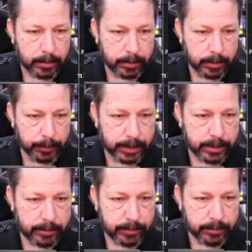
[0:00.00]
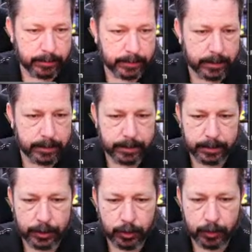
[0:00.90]
There's a bunch of them. There's
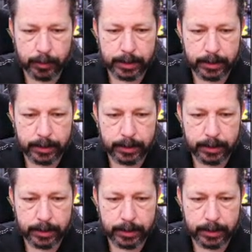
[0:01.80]
the cube.